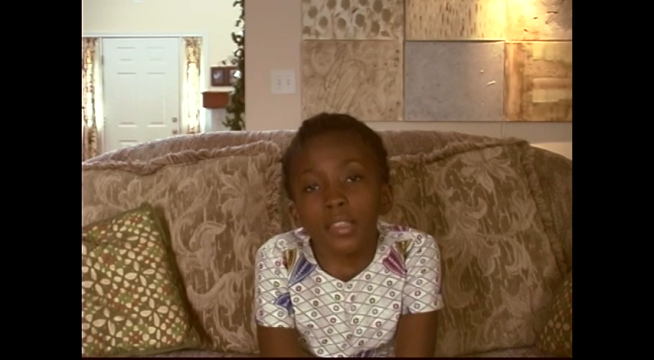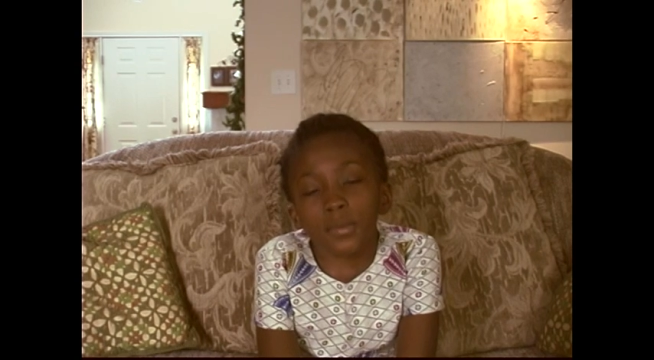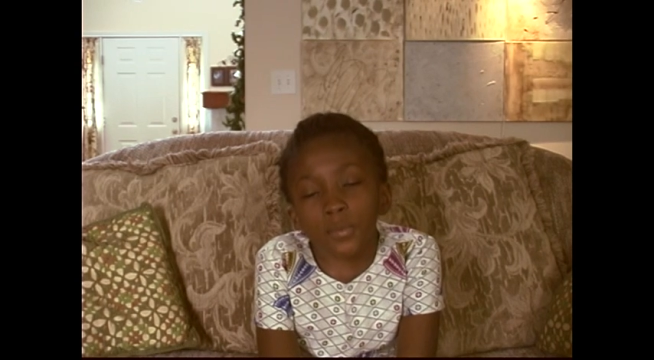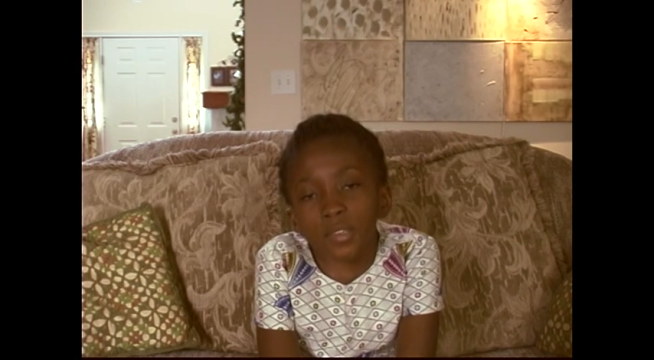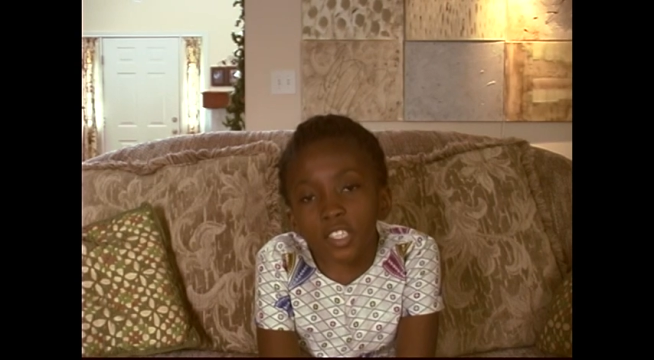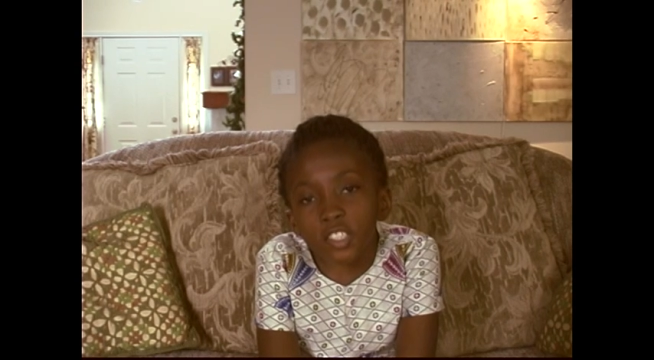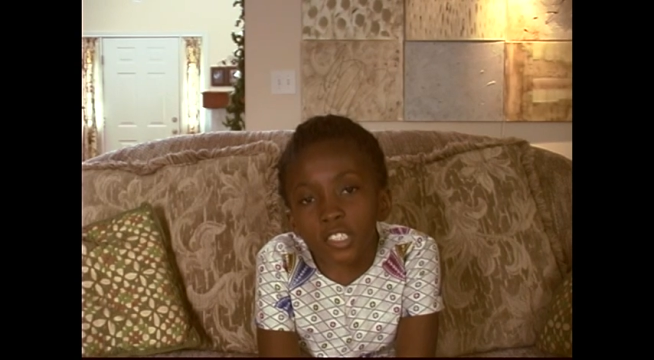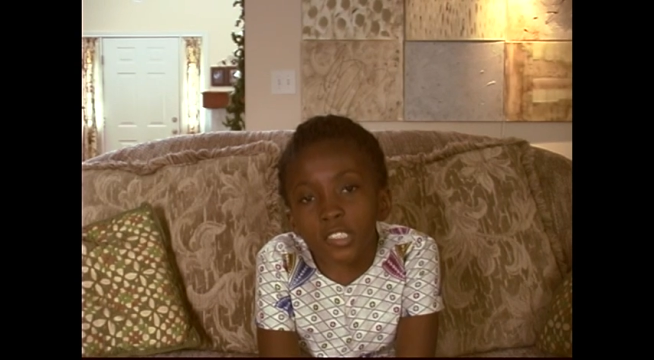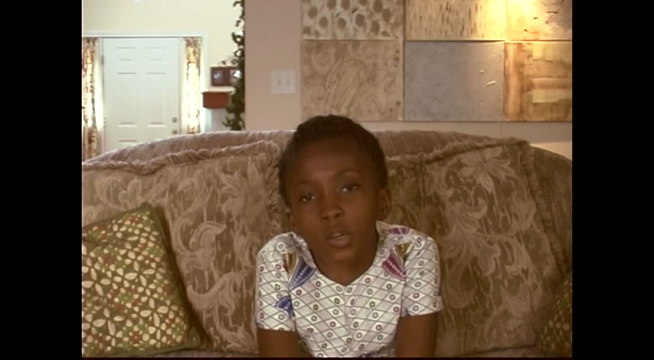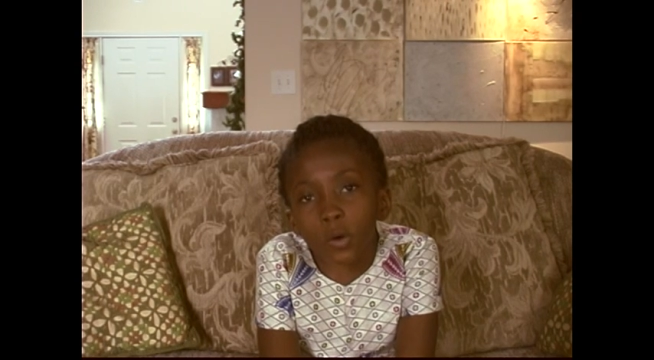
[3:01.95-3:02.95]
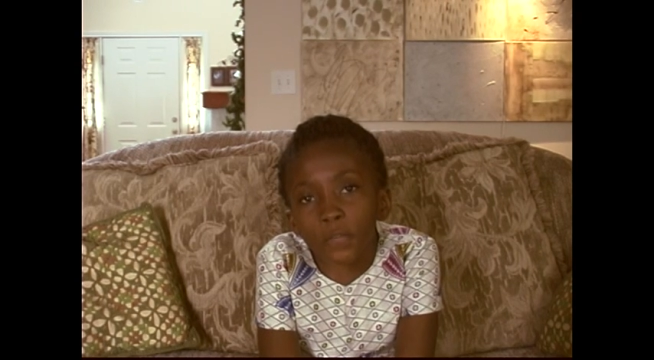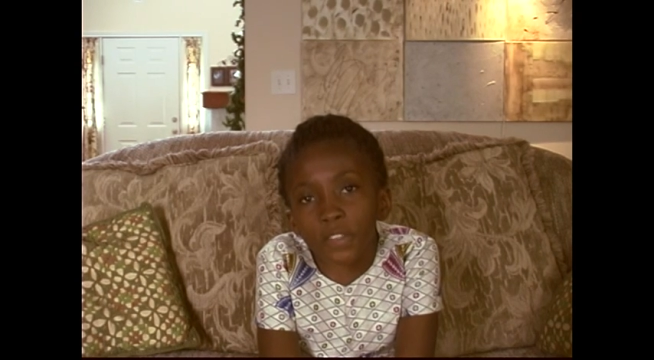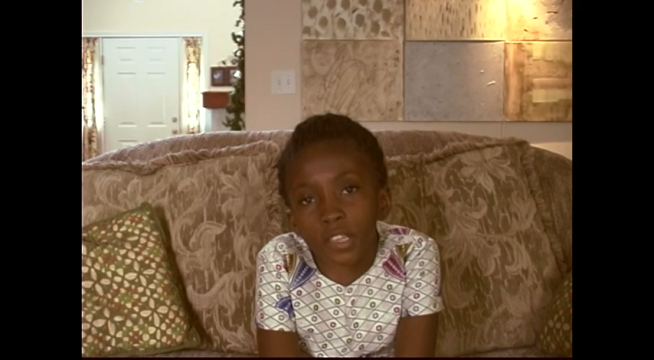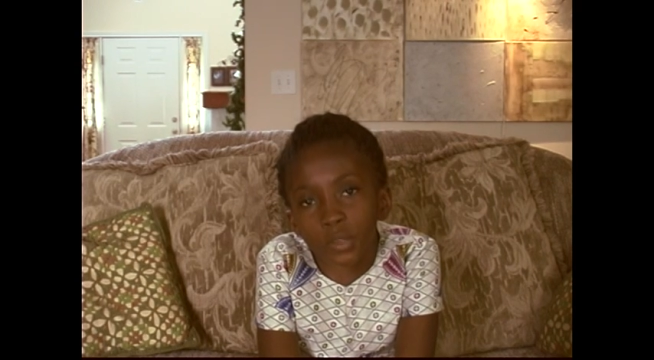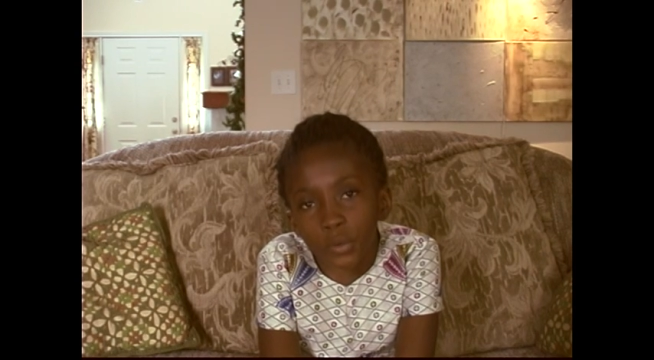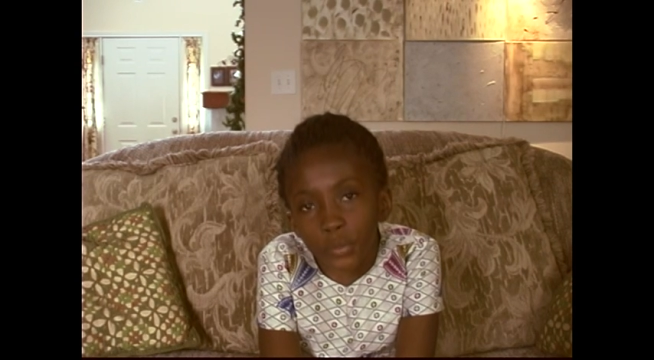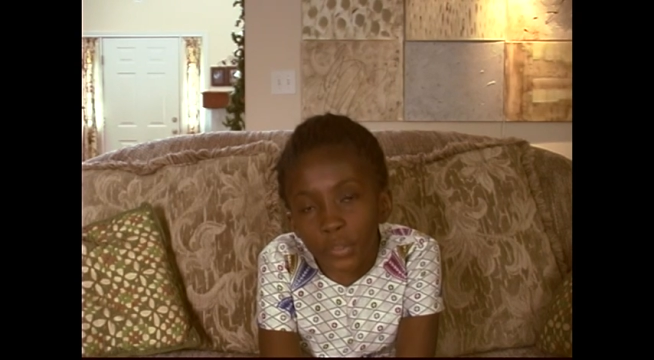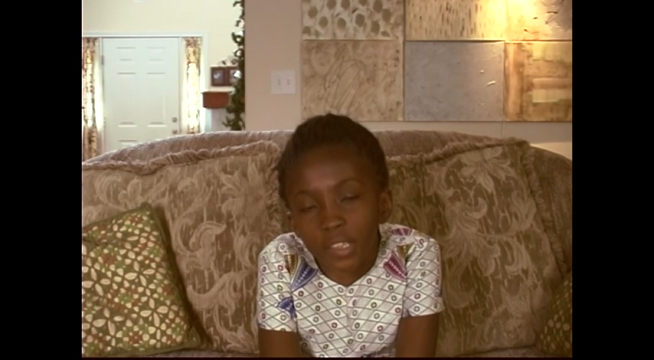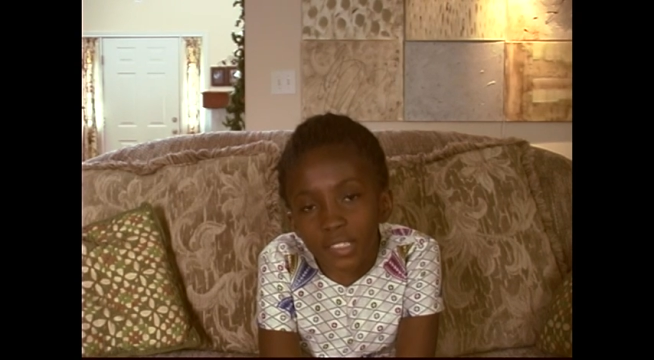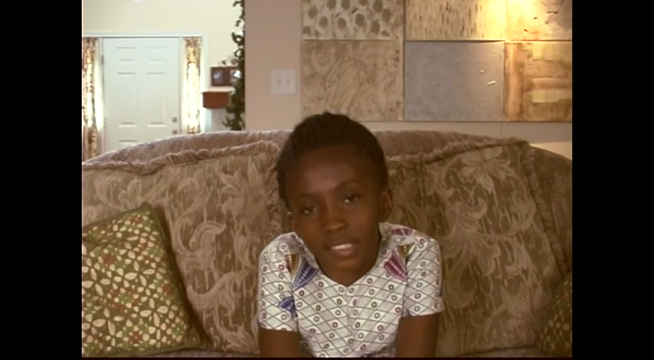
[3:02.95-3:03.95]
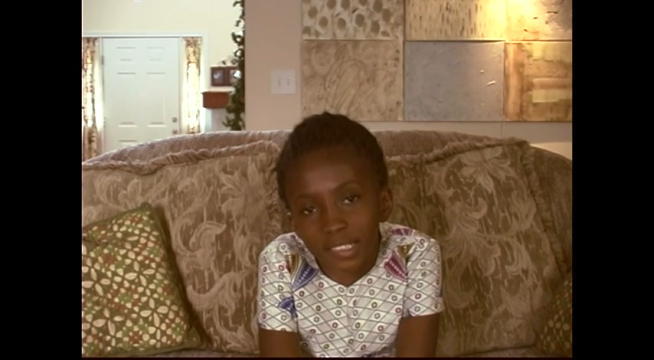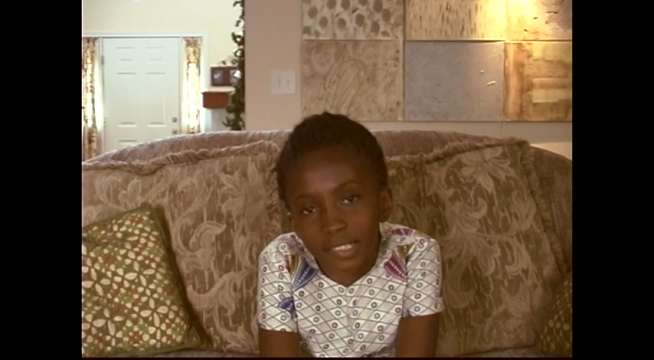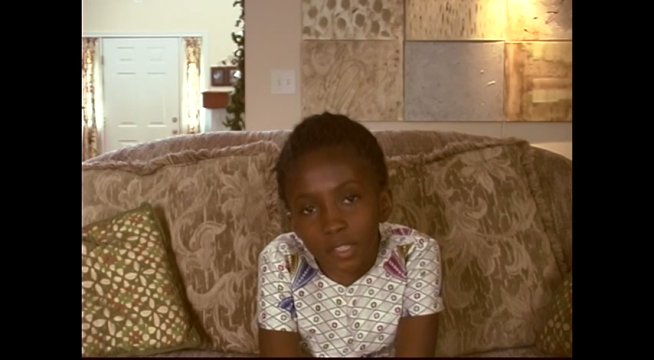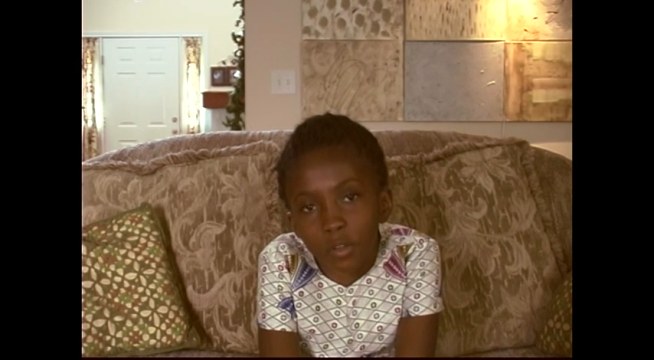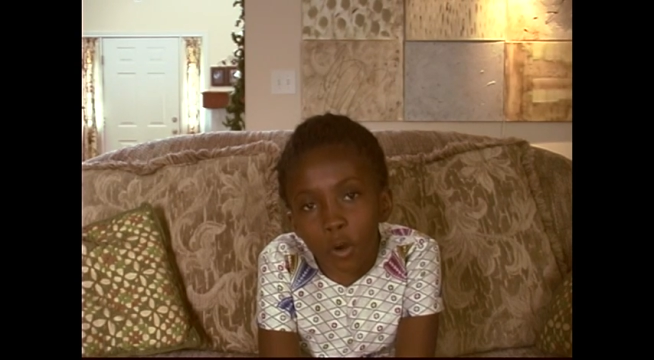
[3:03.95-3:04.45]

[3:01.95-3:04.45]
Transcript: The mission of the Youth Institute